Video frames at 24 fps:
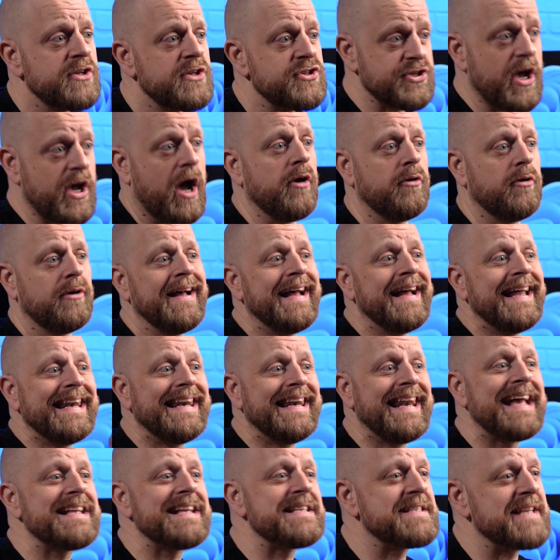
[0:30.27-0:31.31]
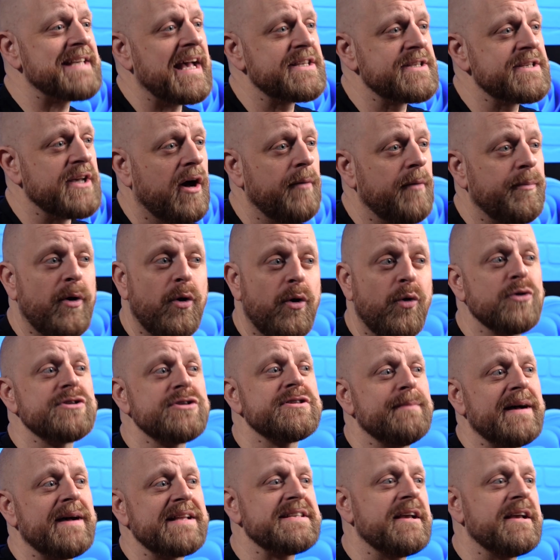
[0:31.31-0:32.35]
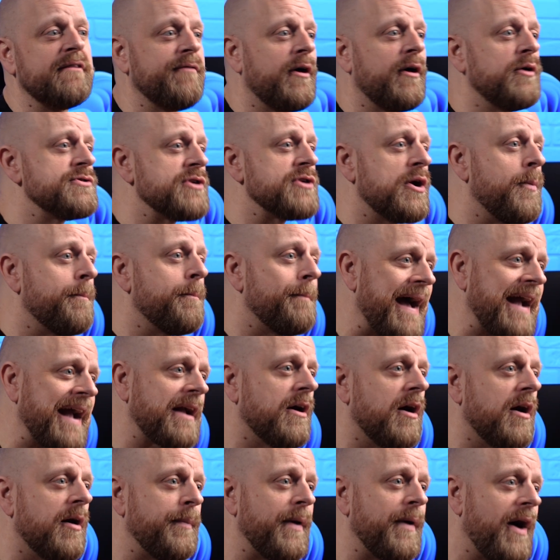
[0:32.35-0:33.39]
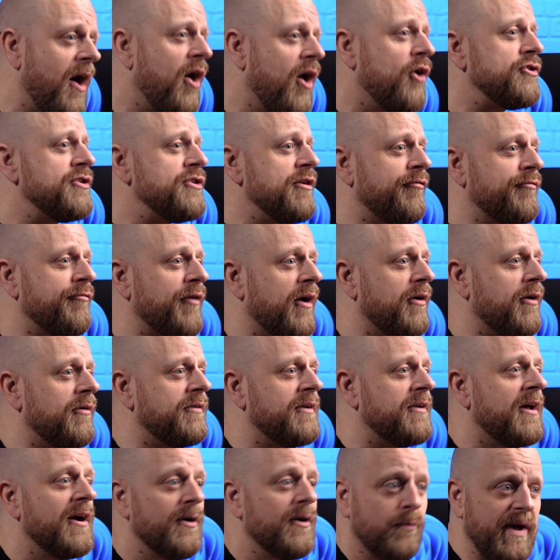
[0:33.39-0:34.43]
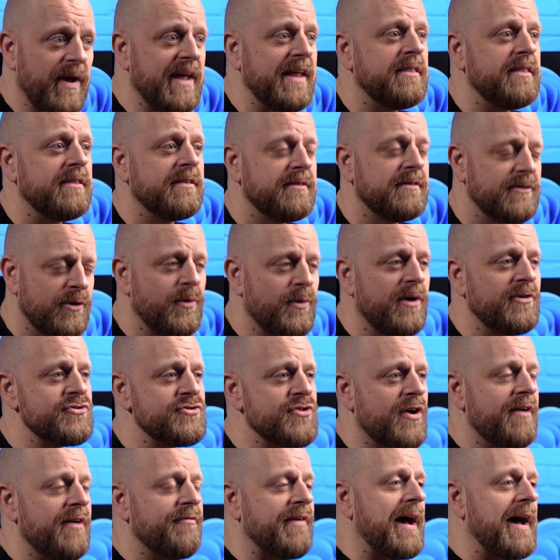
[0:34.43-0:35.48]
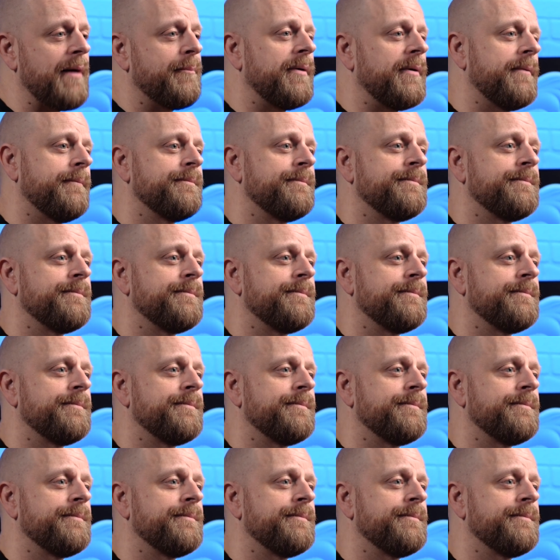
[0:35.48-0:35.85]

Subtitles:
So let's set up automatic photo backup on your phone with the OneDrive app.